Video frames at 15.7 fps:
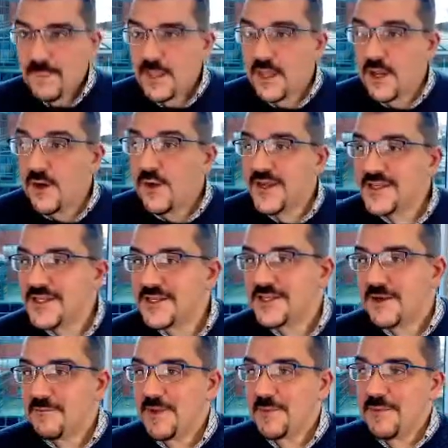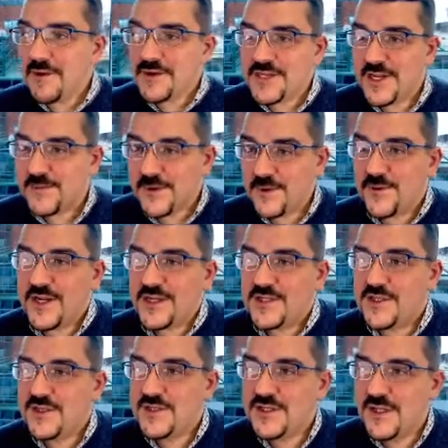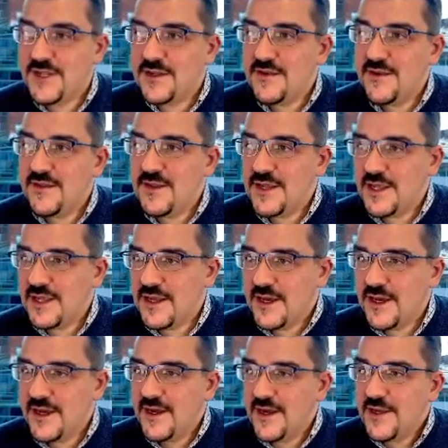Oh, I see some people are typing questions in the